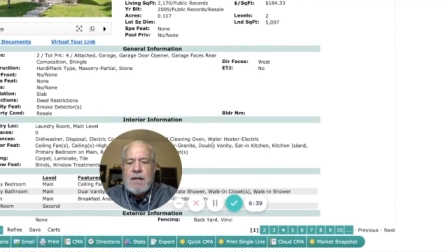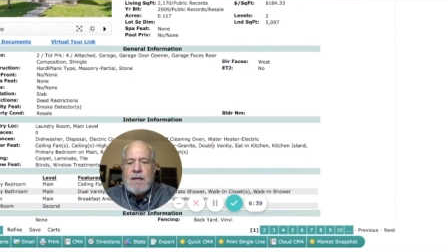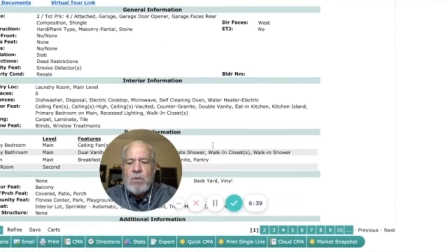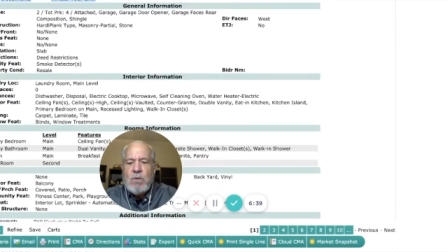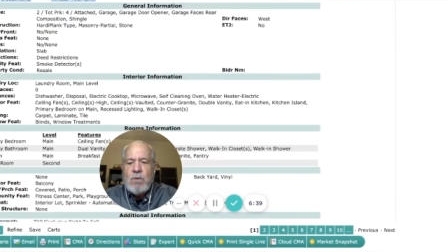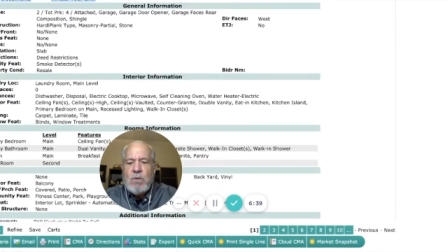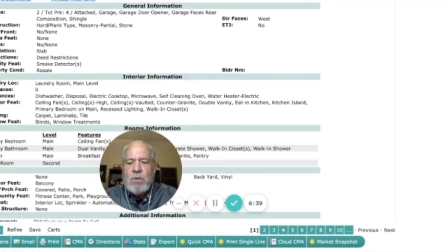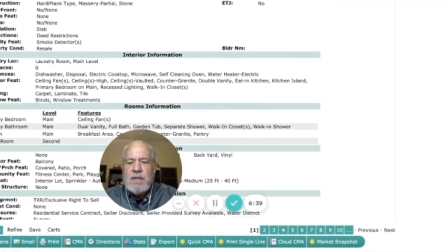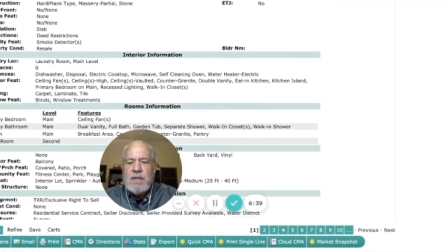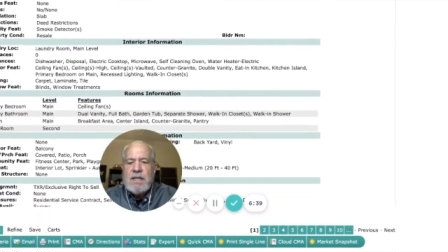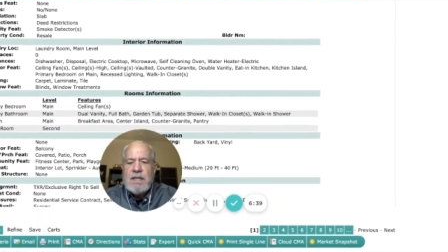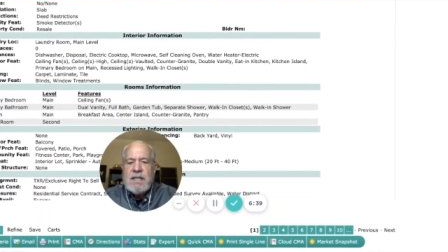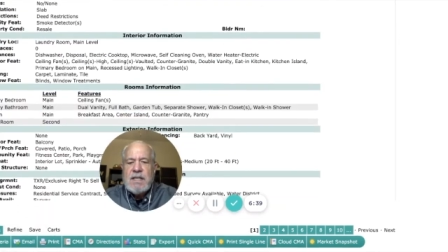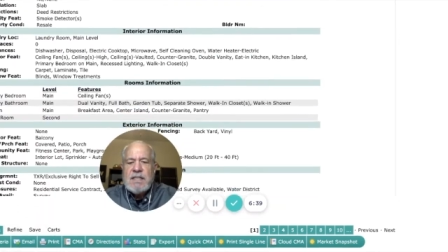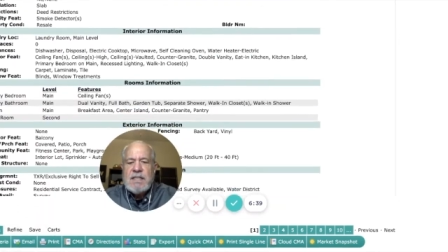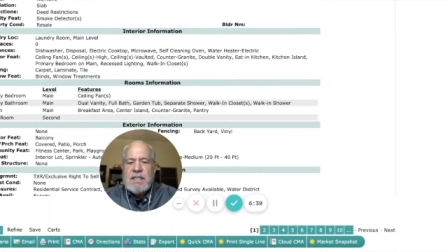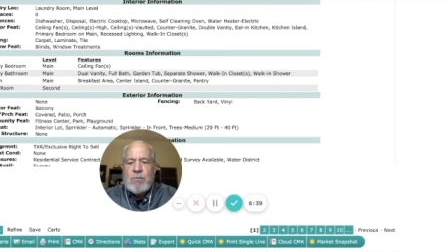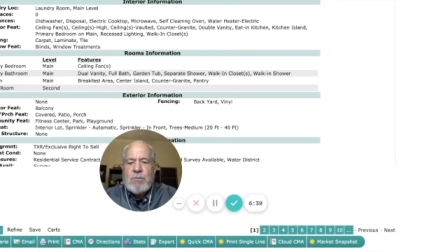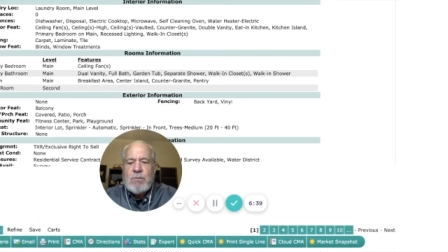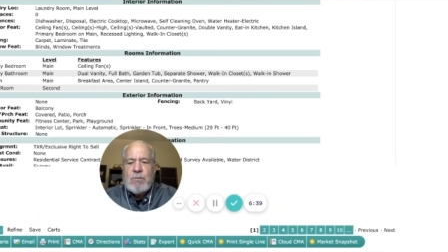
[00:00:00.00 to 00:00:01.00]
one
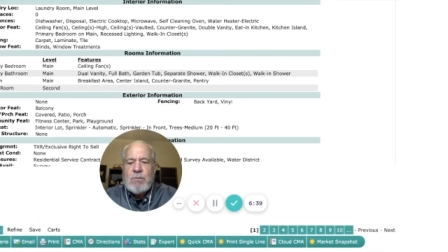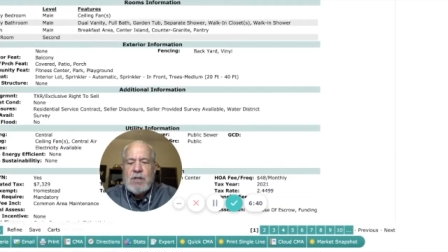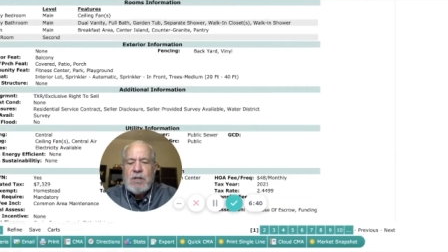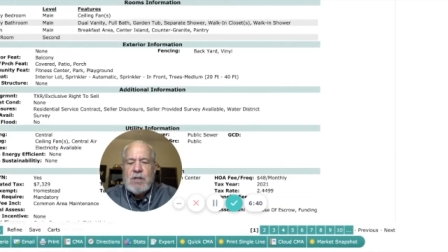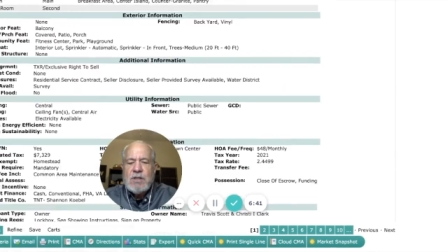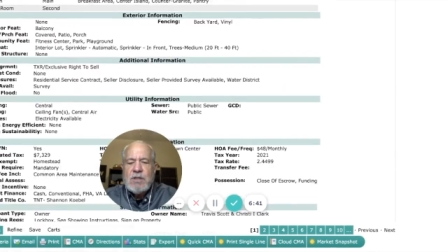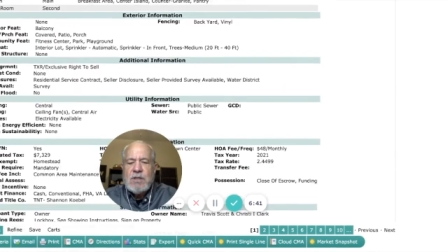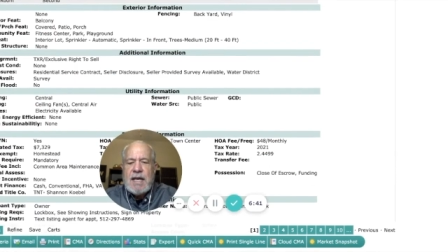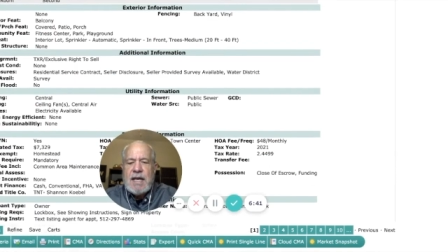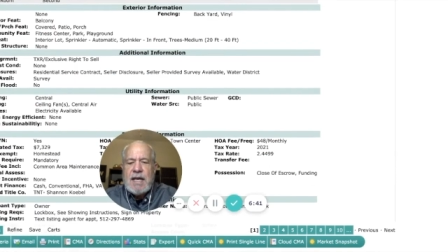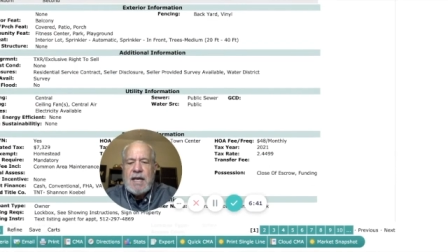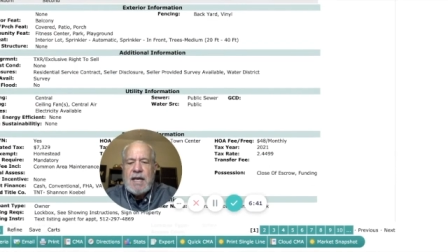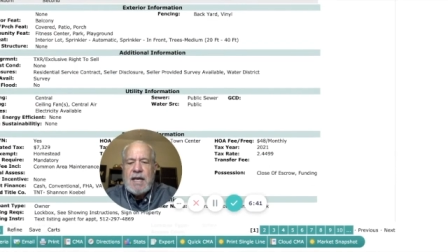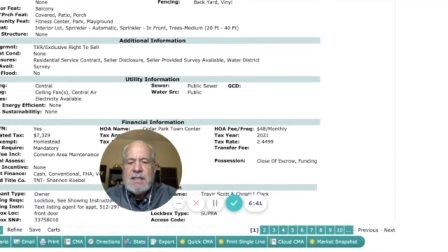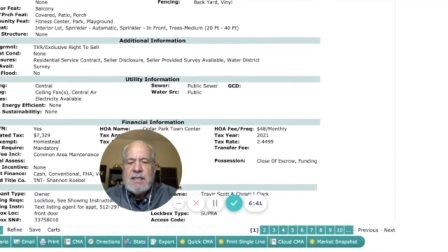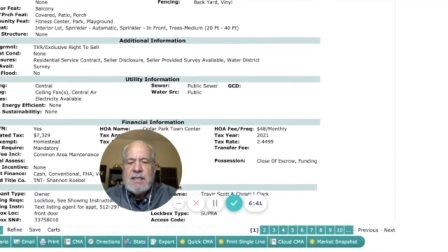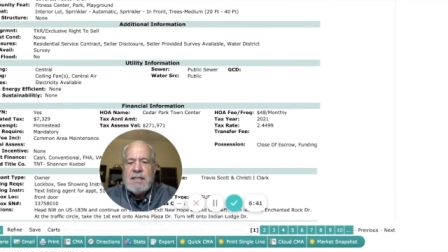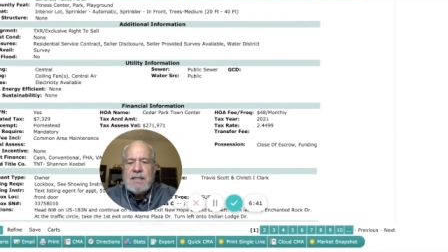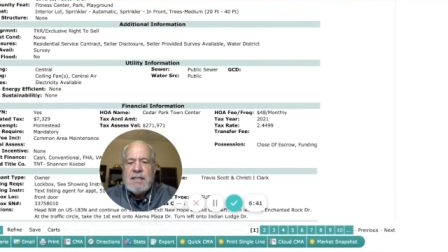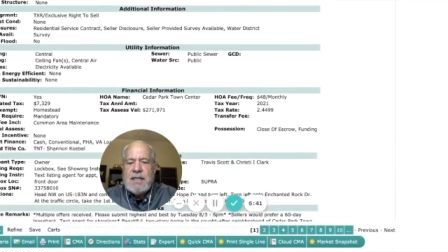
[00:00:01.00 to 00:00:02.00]
is I want to look
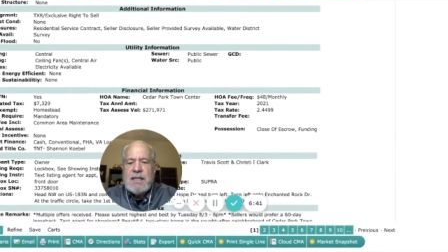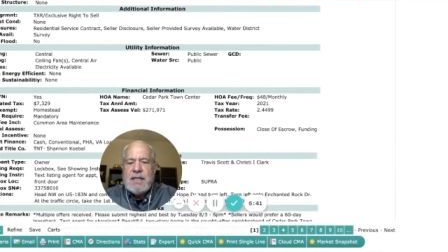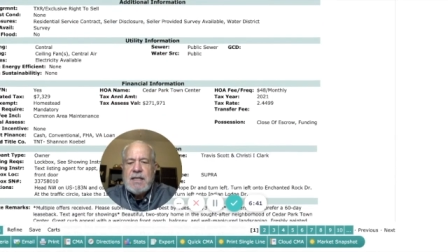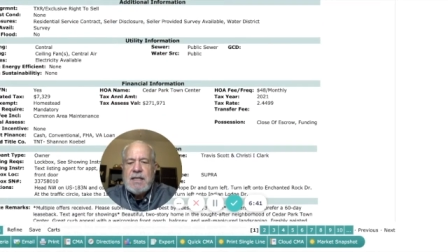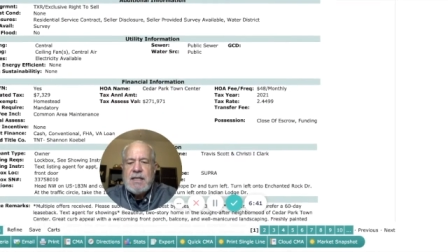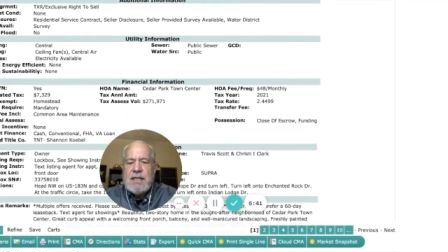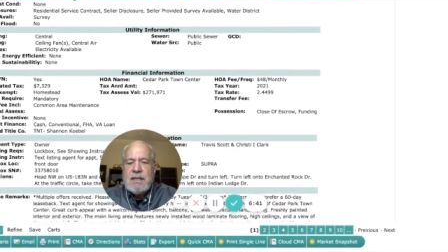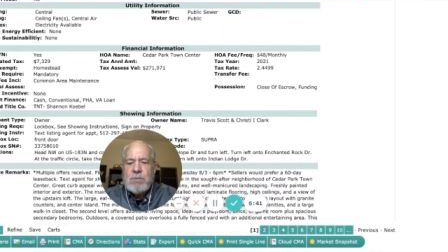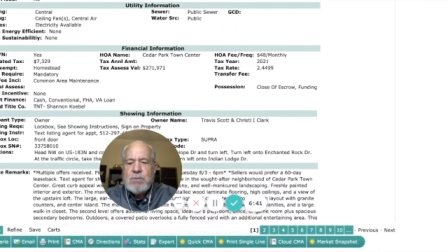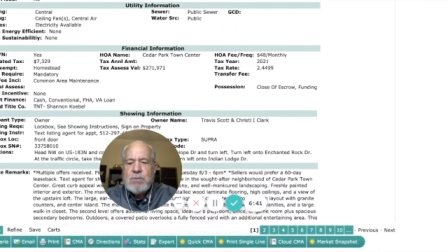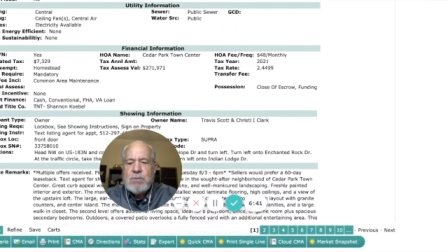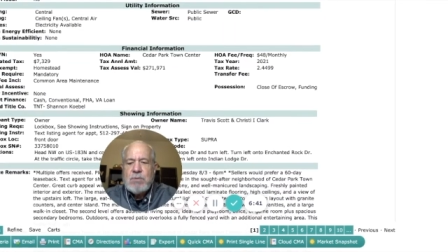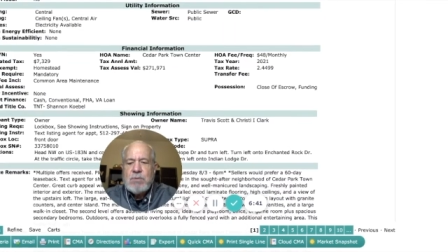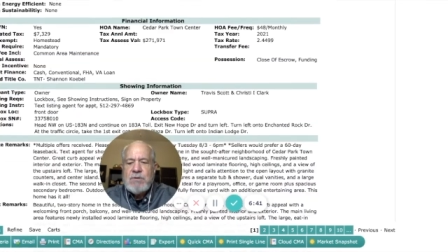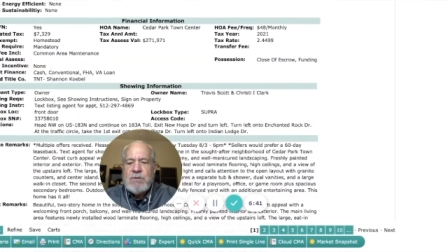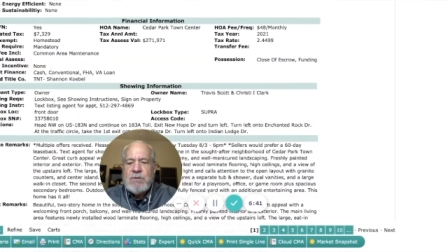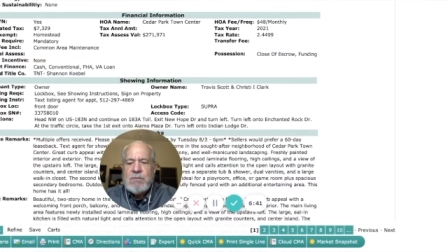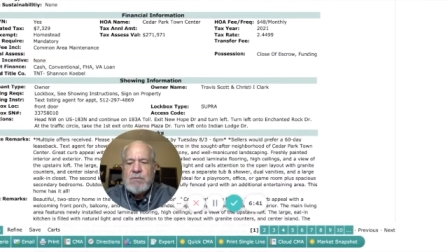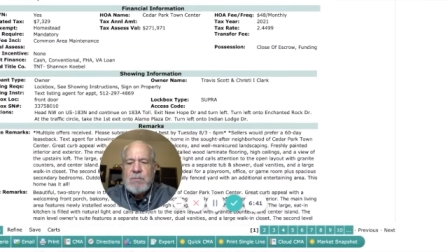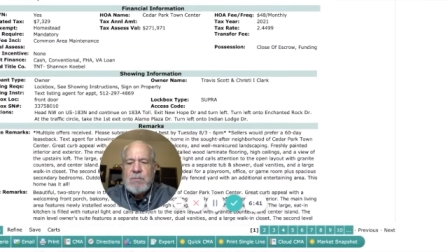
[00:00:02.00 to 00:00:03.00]
at the
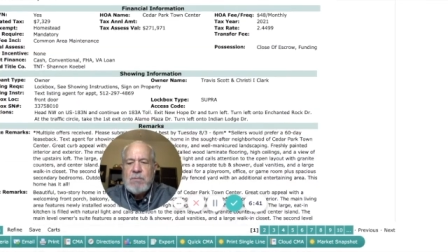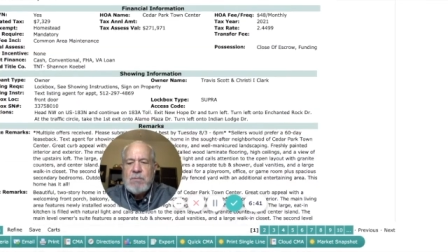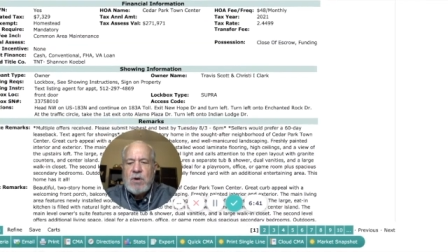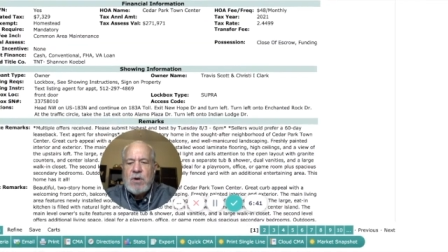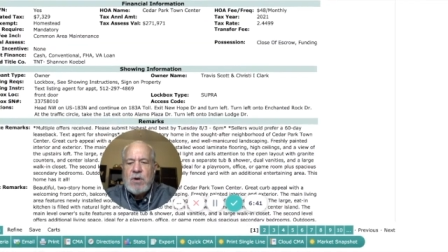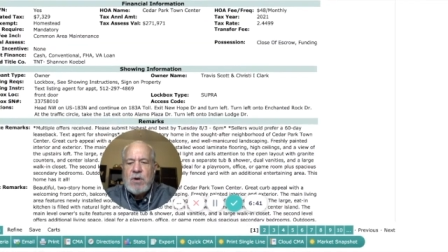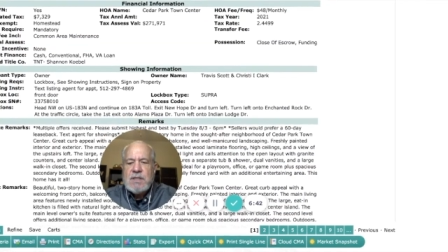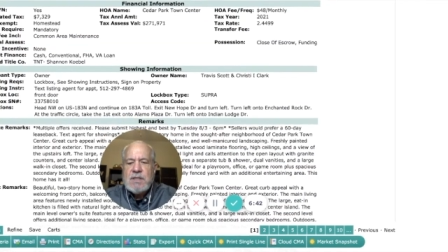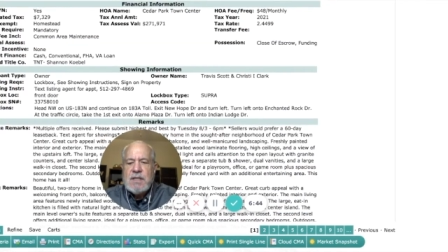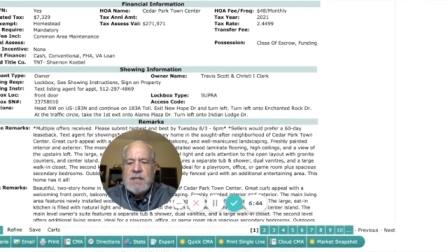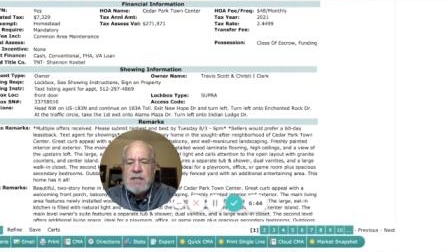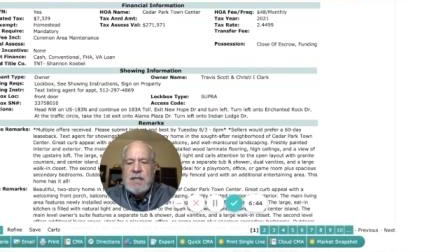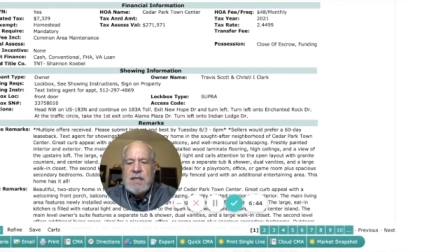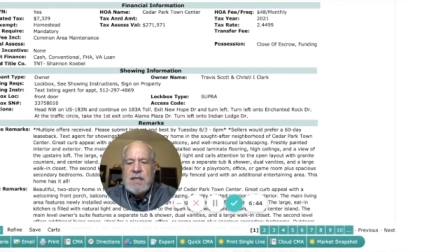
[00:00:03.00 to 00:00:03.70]
private remarks.